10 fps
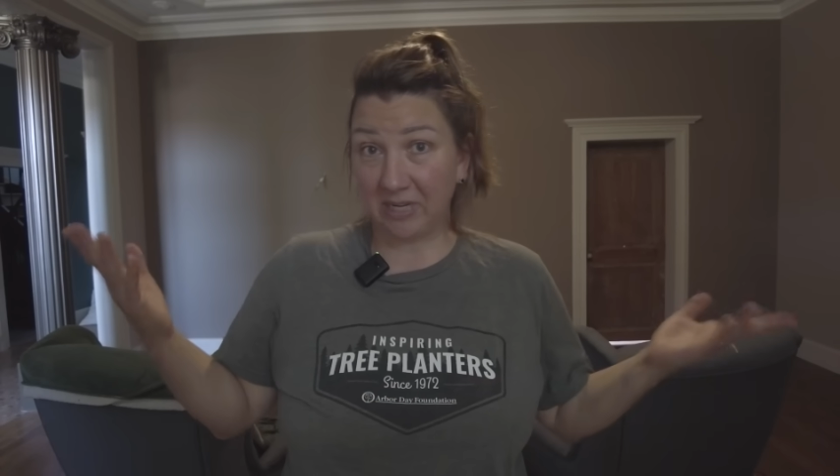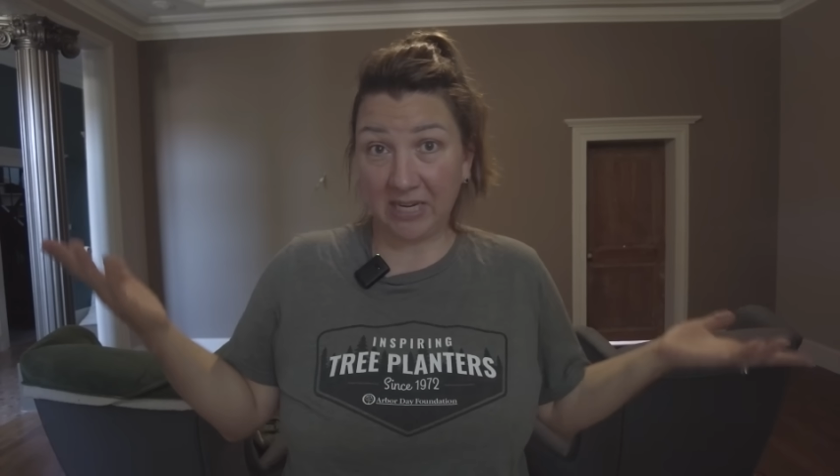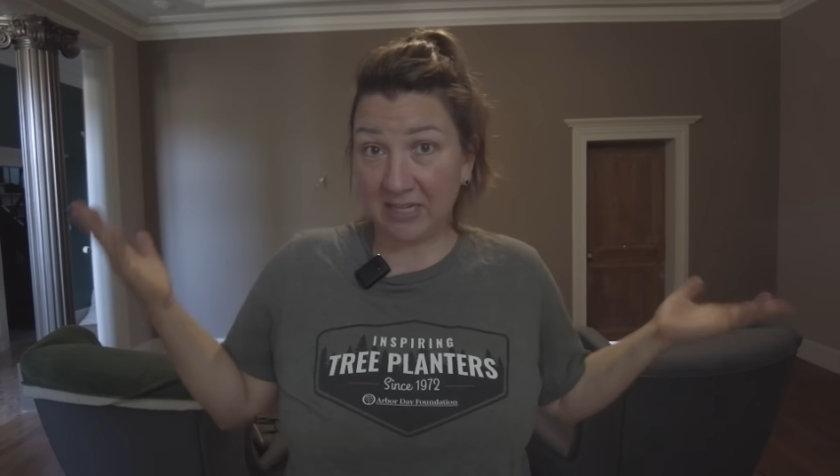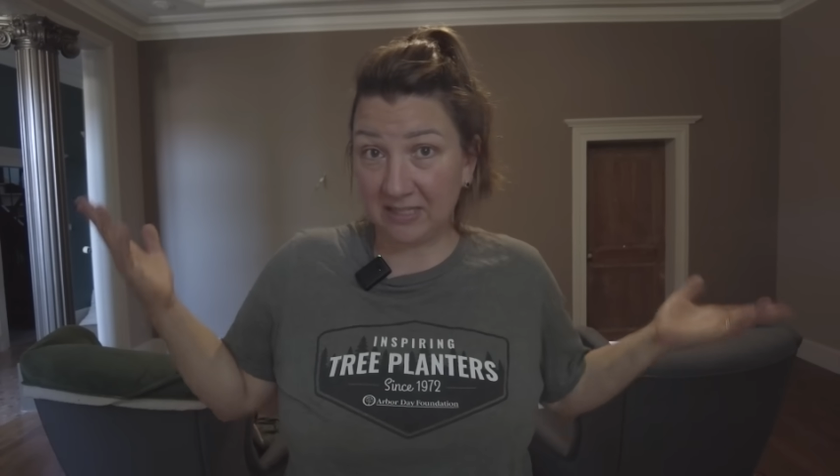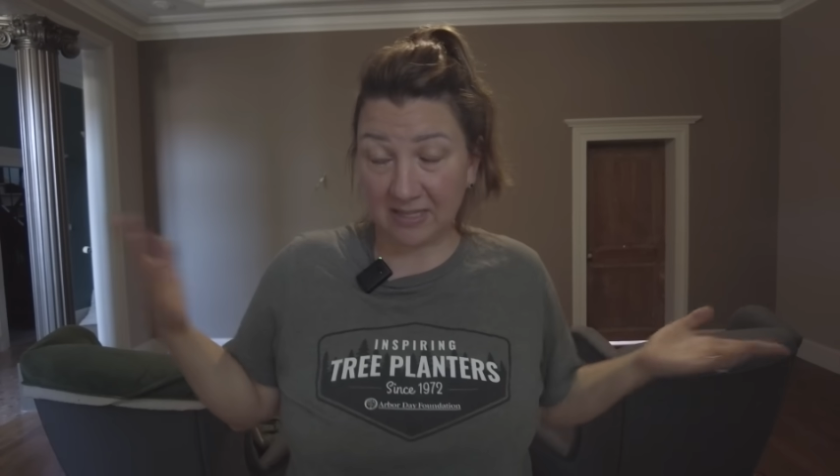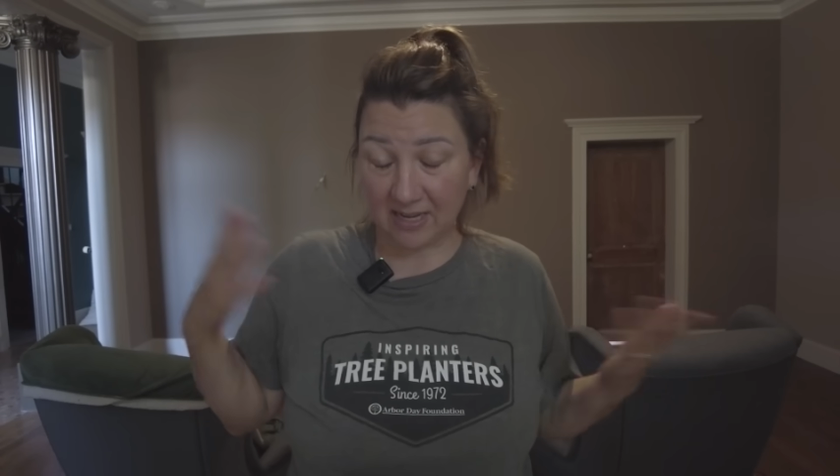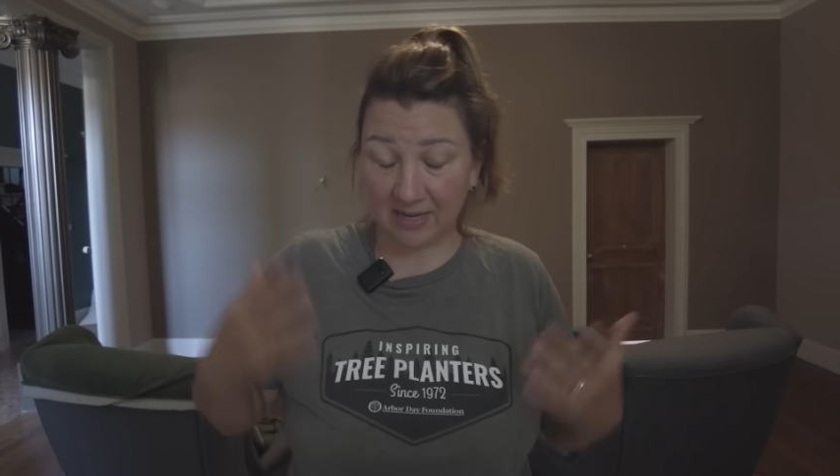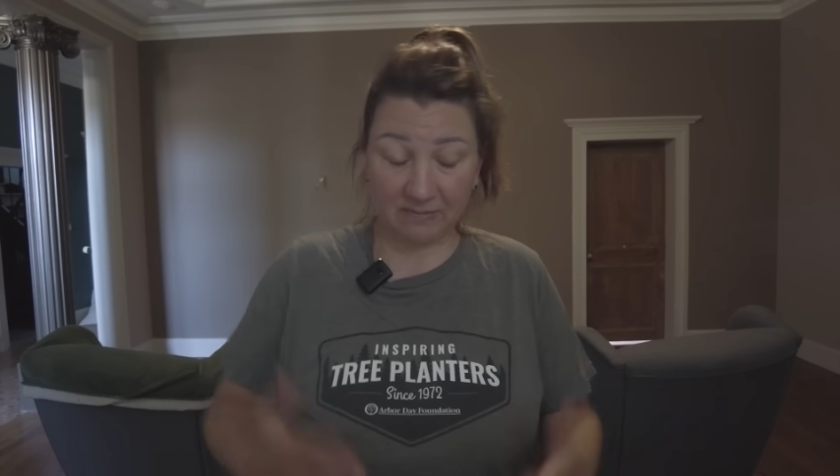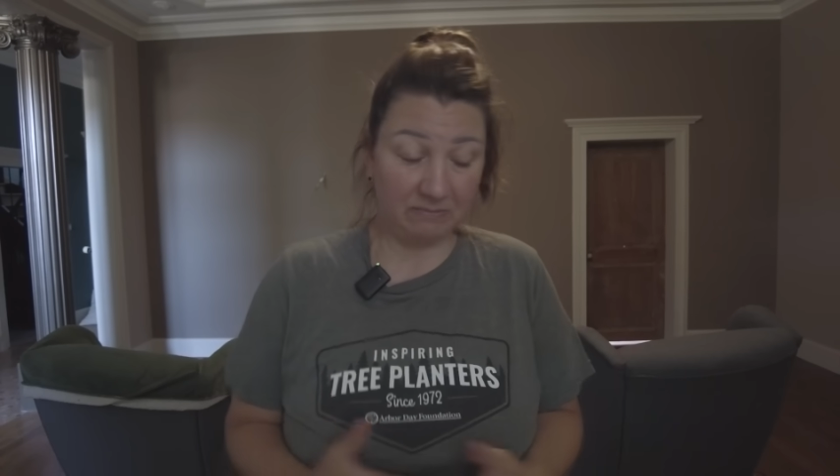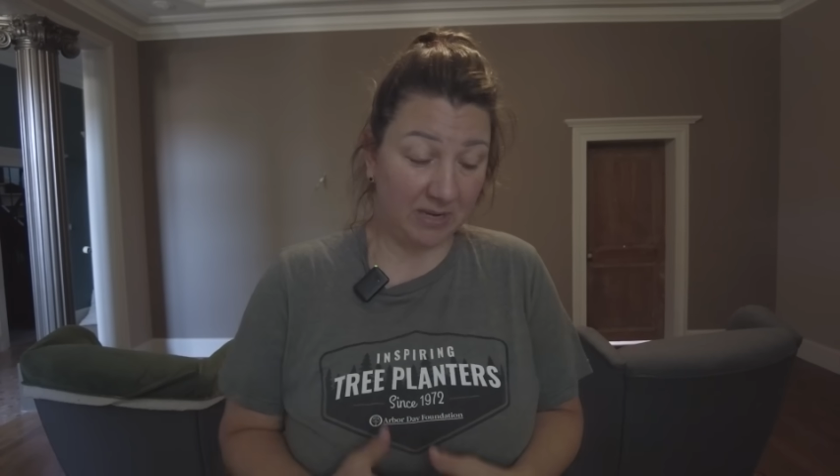I guess
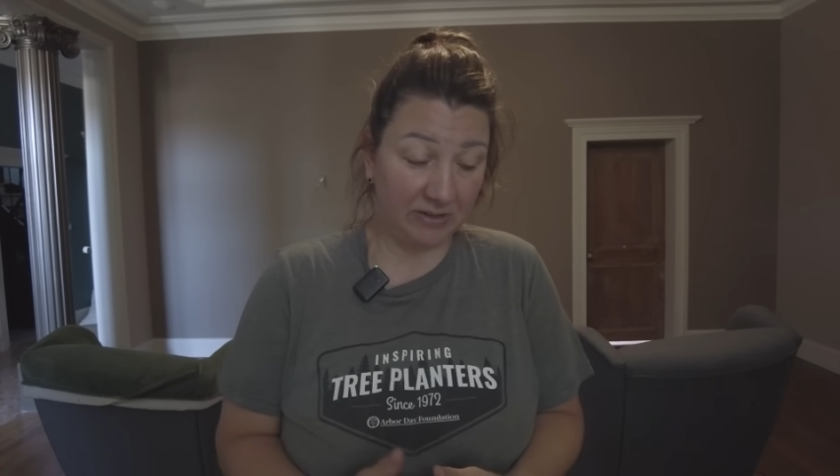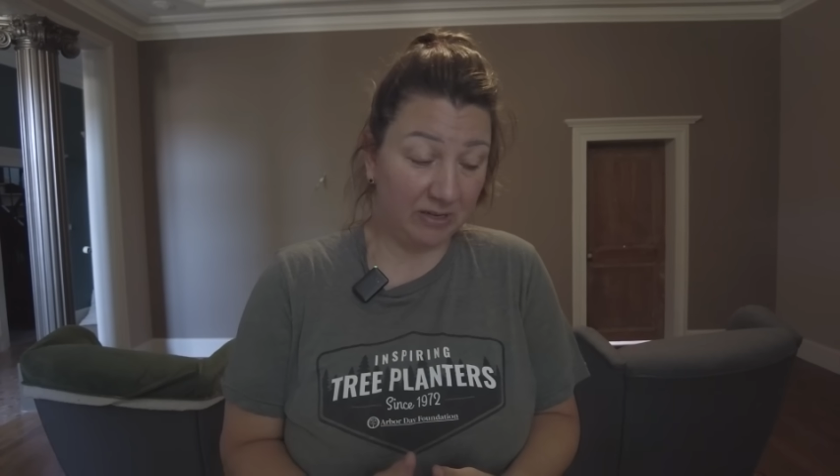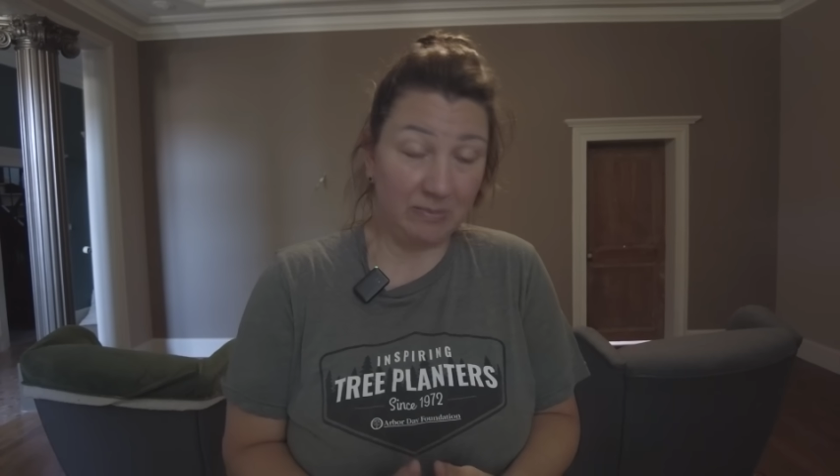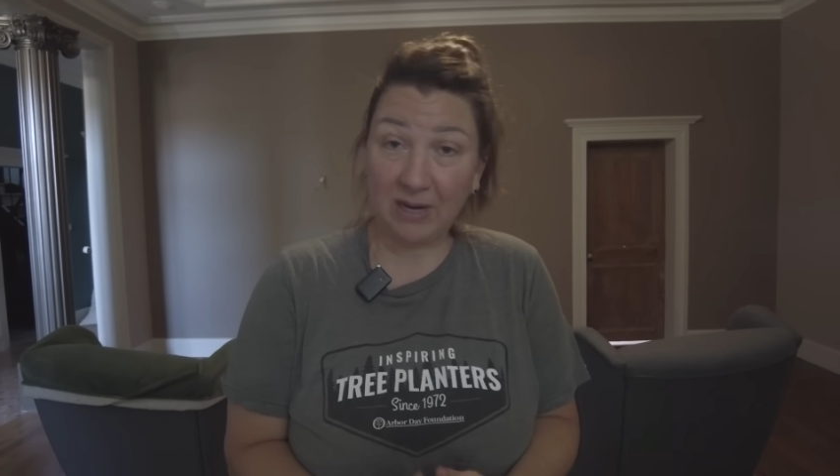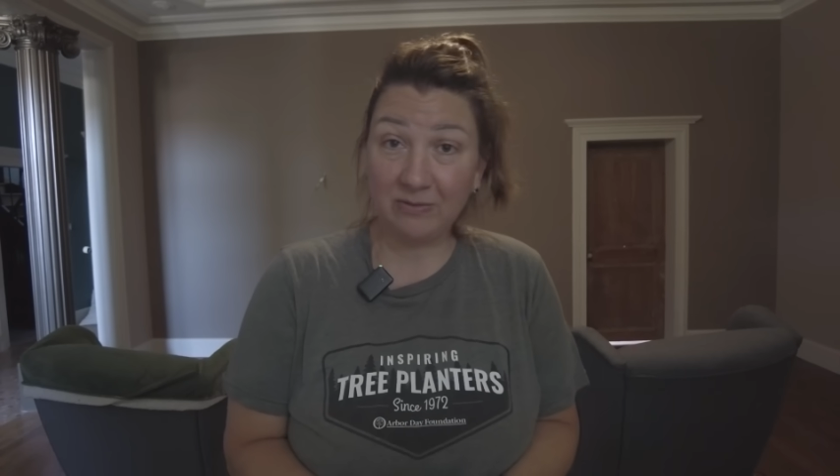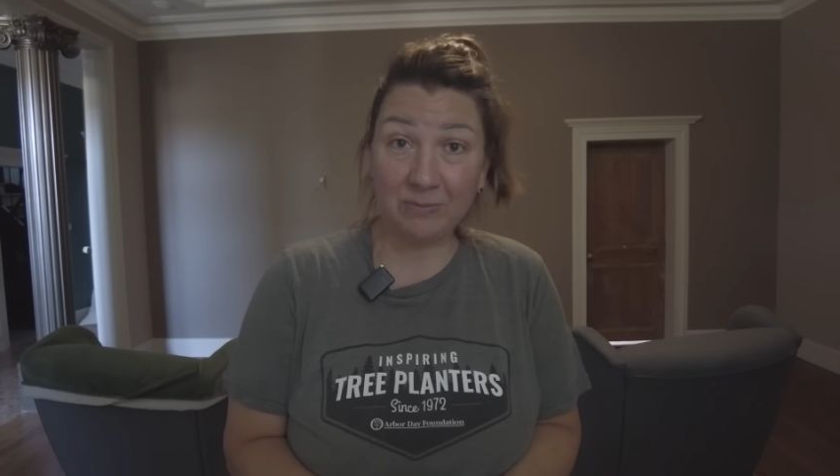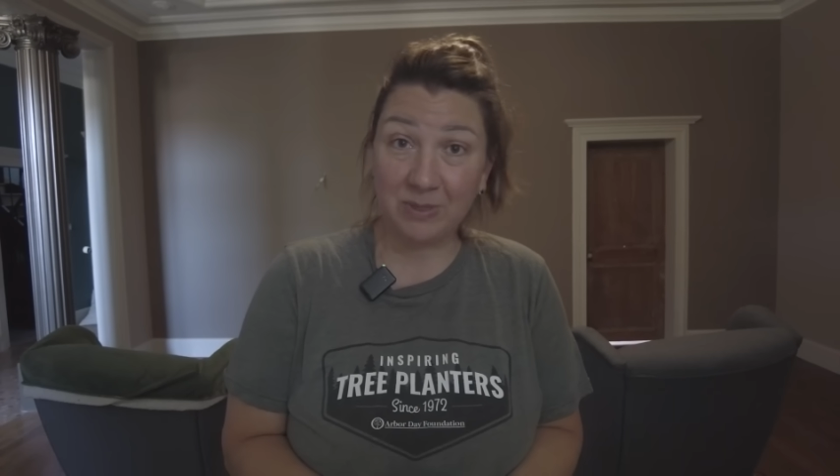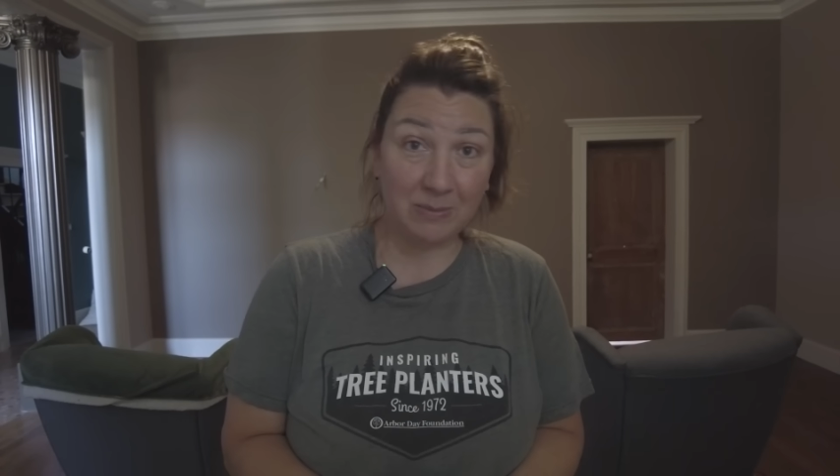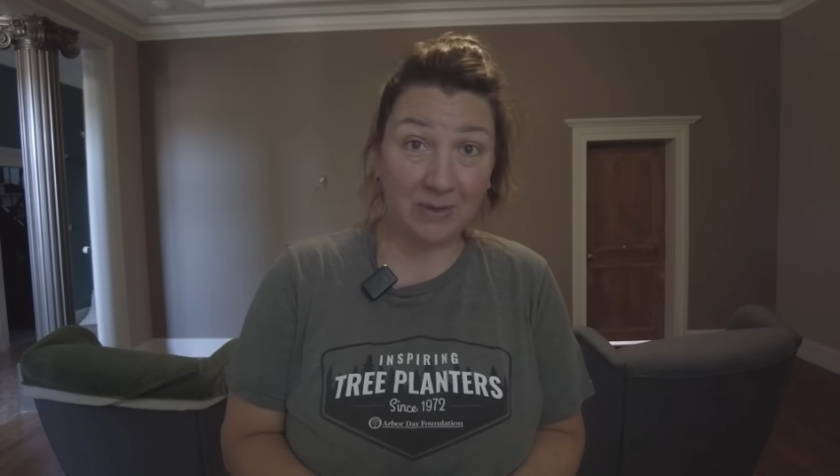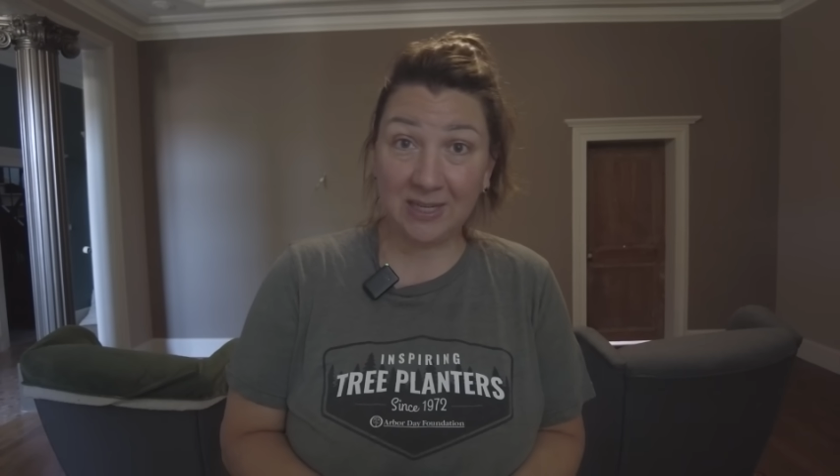I'll hear back from
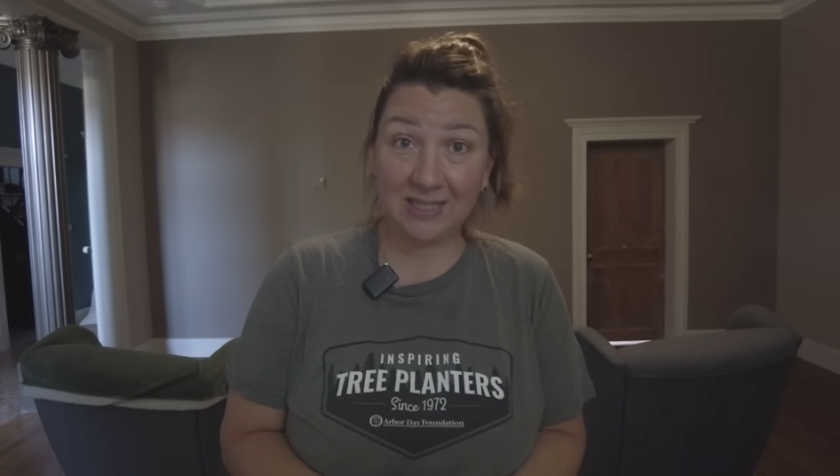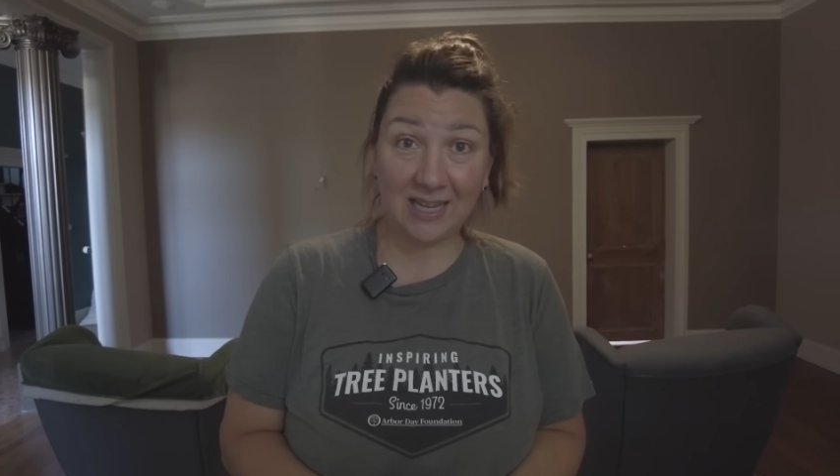somebody